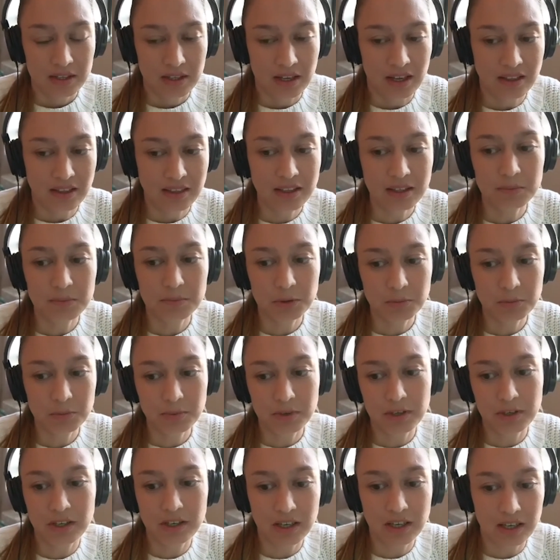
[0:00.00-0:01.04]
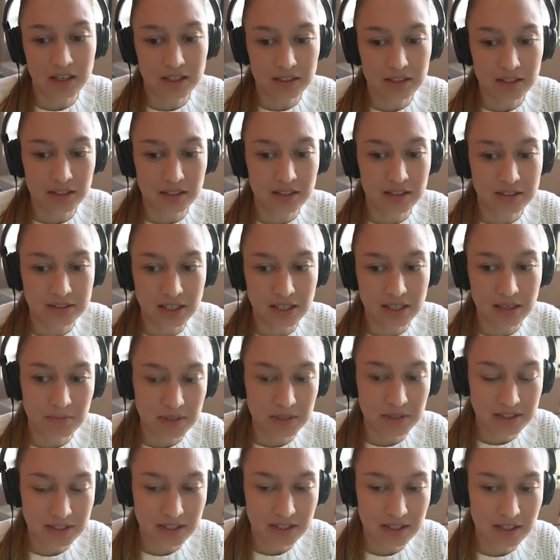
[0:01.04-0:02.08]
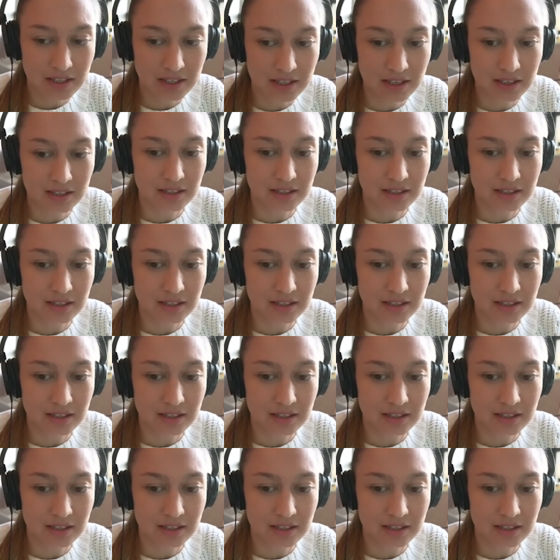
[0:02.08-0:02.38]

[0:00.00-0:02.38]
I think Bloomberg and CNBC